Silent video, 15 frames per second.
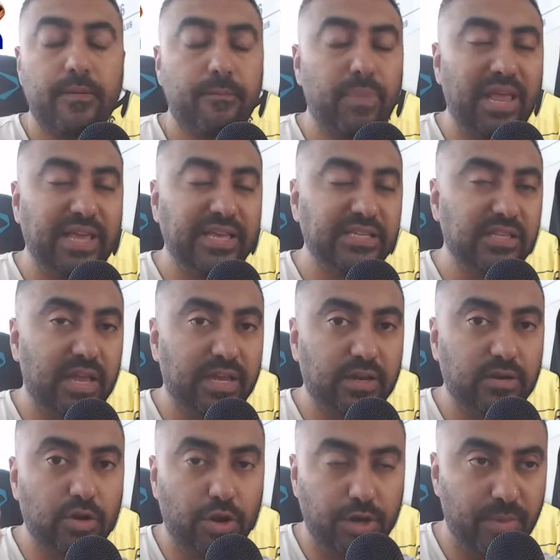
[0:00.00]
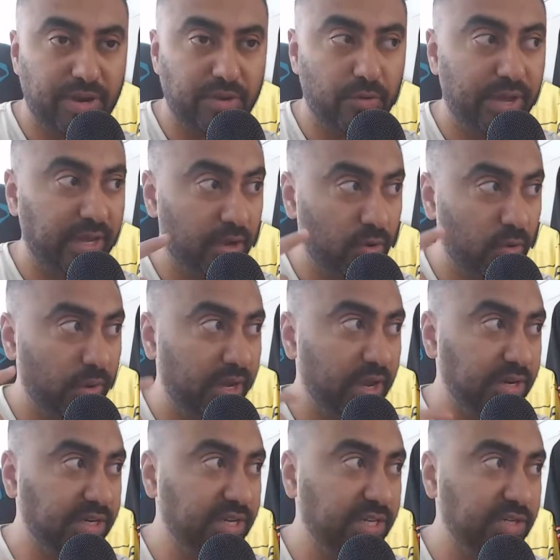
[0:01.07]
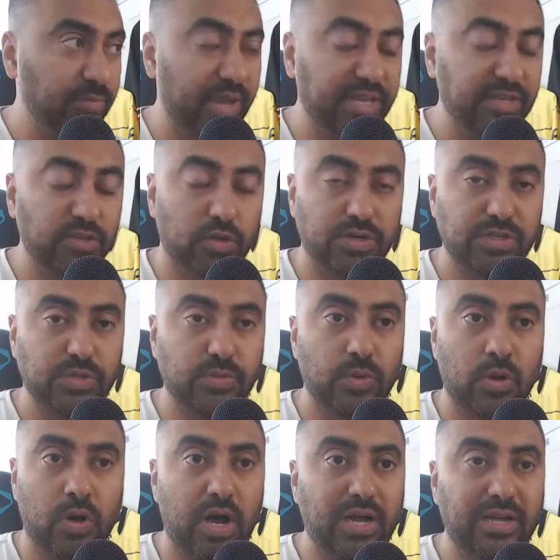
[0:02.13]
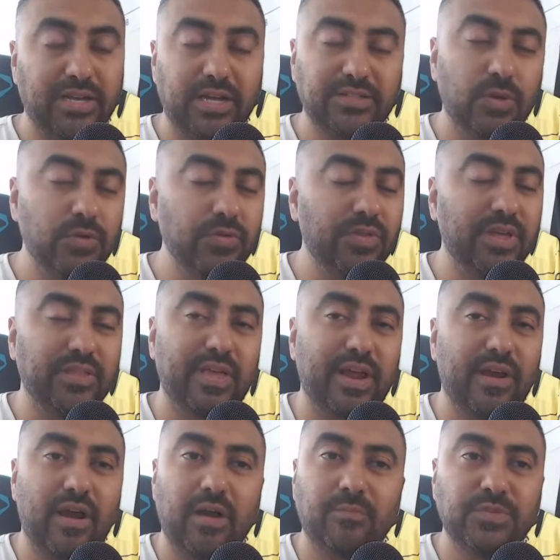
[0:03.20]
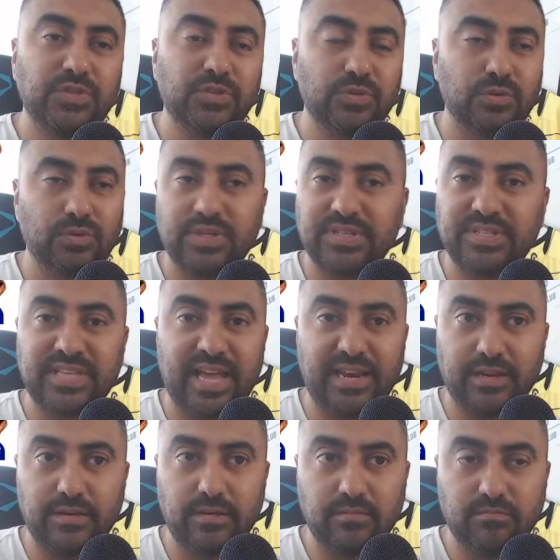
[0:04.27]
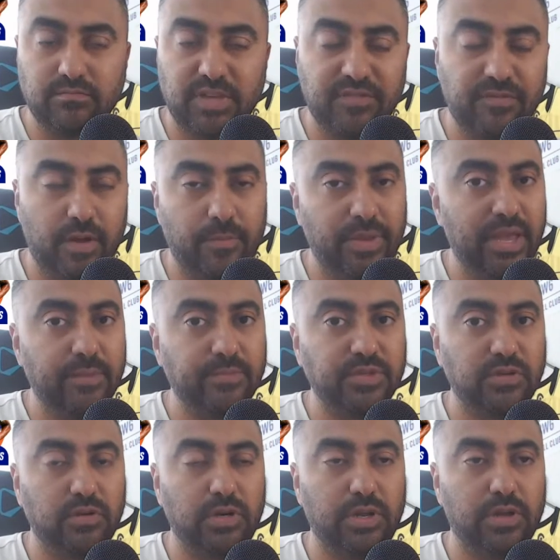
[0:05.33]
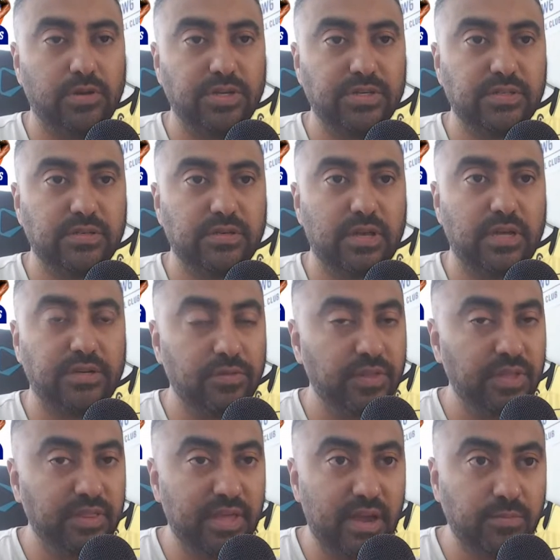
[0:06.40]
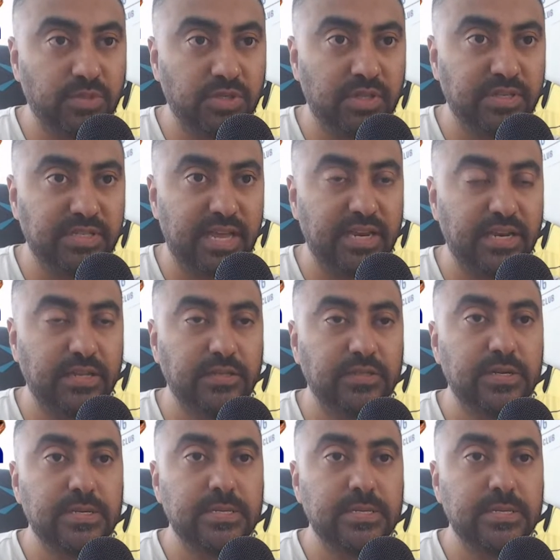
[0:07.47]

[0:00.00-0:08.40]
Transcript: players like Noni Madueke, who we're going to touch base on as well, I don't think they're up to the standard, if I'm being absolutely honest. I don't think they're up to the standard.